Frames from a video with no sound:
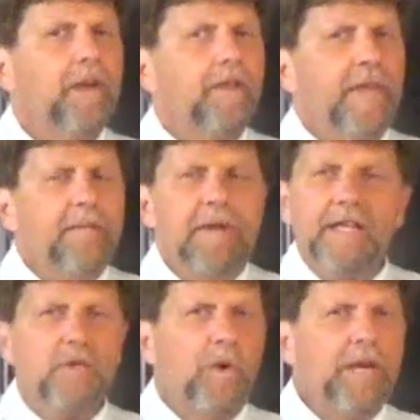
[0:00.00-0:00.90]
That
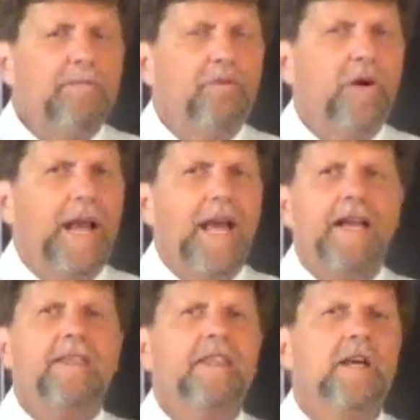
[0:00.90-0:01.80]
means we can put
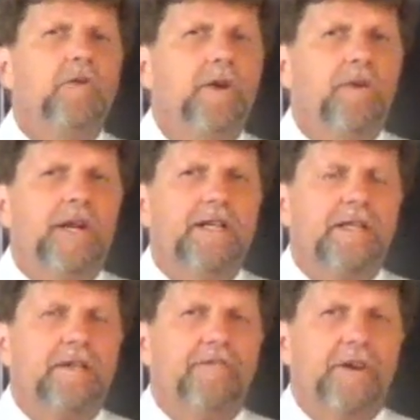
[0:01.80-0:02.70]
anything we want into
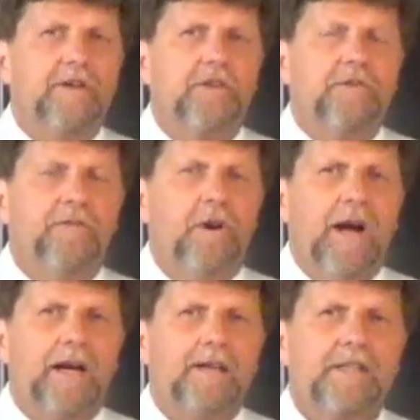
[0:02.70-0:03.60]
the function for
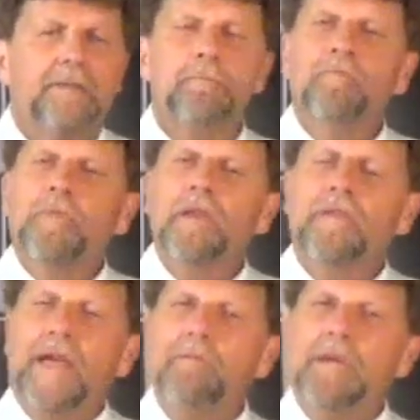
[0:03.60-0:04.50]
x.
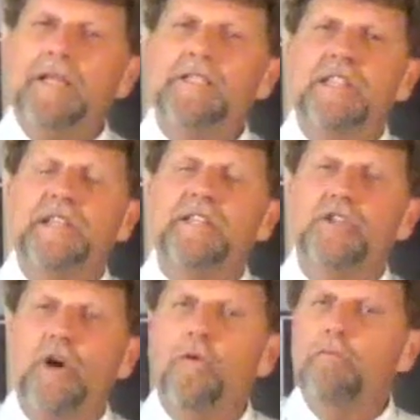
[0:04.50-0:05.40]
That means the
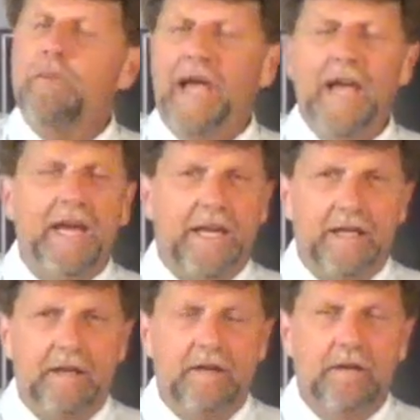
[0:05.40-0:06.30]

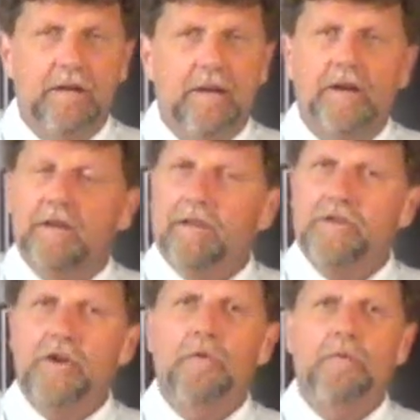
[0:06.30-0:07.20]
domain
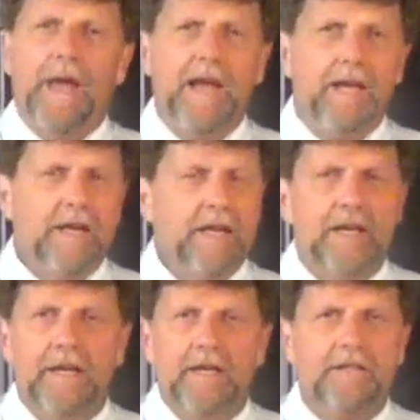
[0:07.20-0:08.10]

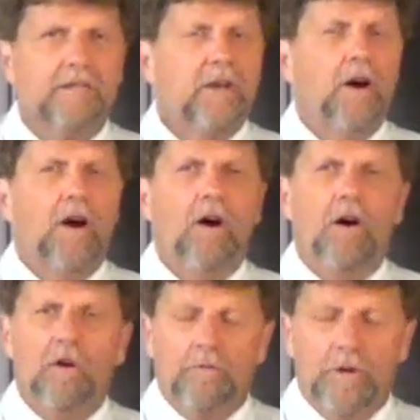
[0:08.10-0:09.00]
is
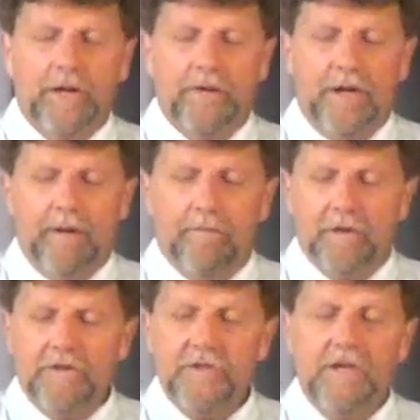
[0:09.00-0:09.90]
all real
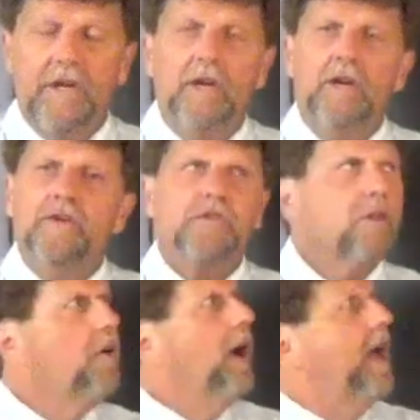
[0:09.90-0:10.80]
numbers.
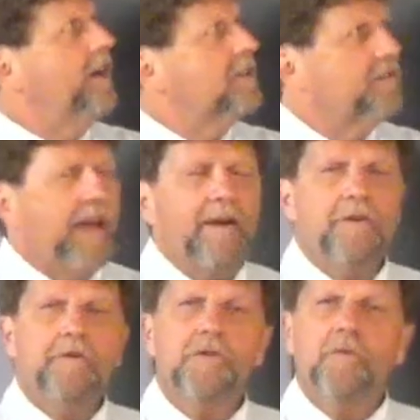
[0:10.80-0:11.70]
So x
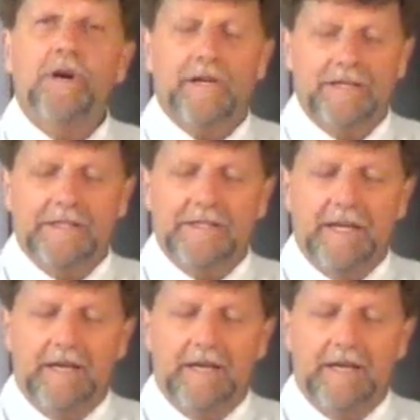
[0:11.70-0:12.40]
values where it's